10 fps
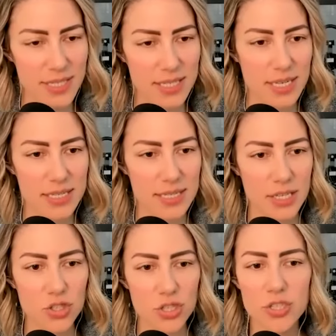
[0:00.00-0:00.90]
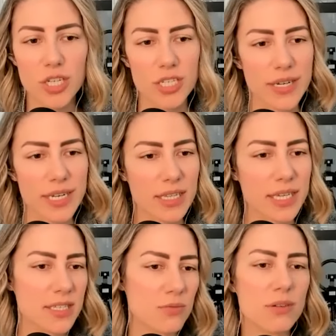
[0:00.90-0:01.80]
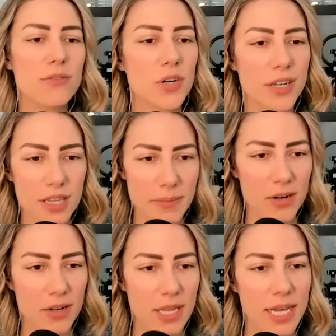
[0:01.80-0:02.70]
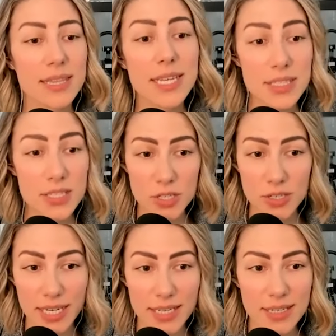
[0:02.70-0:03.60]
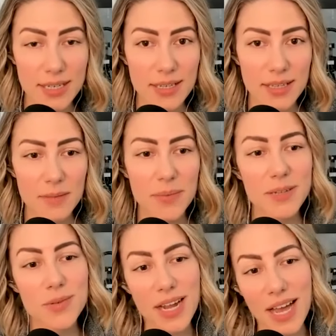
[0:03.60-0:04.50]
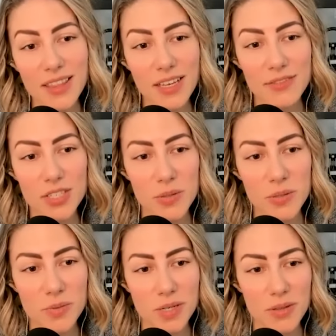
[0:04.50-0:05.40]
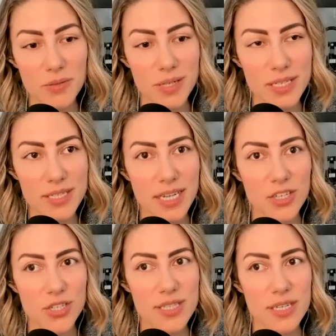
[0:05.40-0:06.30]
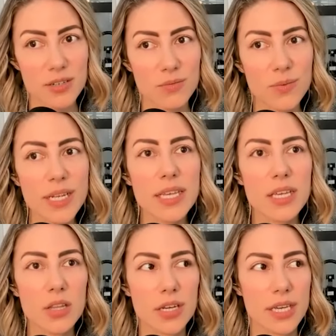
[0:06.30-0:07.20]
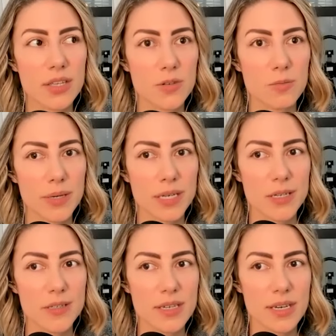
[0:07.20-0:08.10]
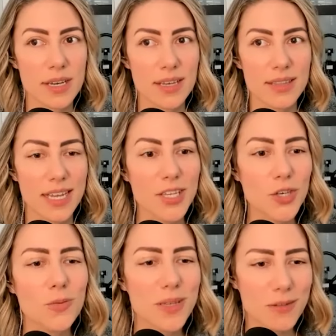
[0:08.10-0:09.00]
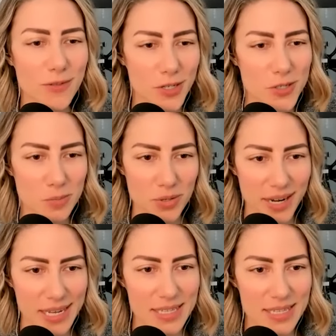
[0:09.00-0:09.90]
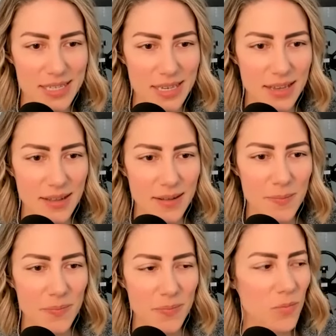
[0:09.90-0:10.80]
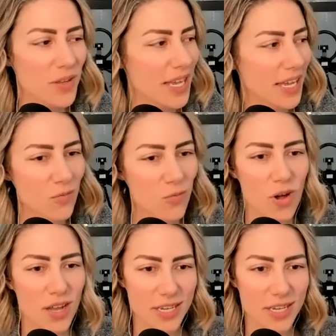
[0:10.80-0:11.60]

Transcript: success in just generating leads and referring them out online. That's great. But what I love to do is work with real estate agents that are really looking to build that human first brand where they can walk